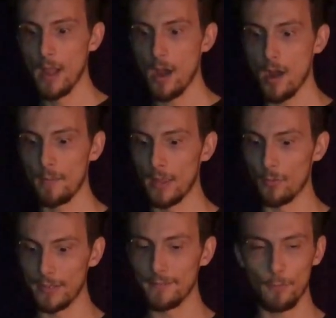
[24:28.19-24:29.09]
and
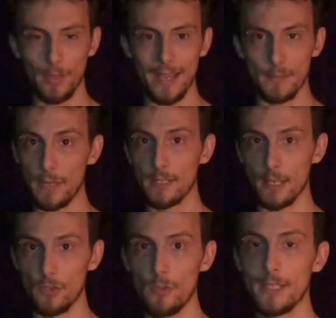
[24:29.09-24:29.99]
the reason for that is because
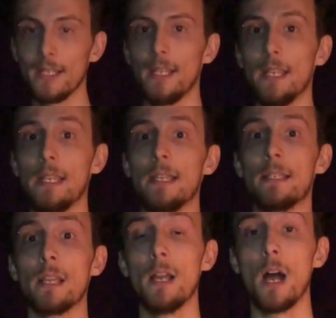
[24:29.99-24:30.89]
I use it,
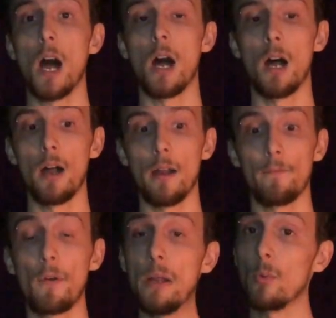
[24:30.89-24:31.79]
is
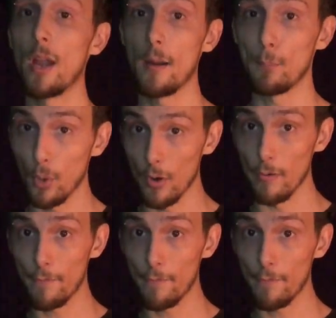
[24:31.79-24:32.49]
Final Cut Pro.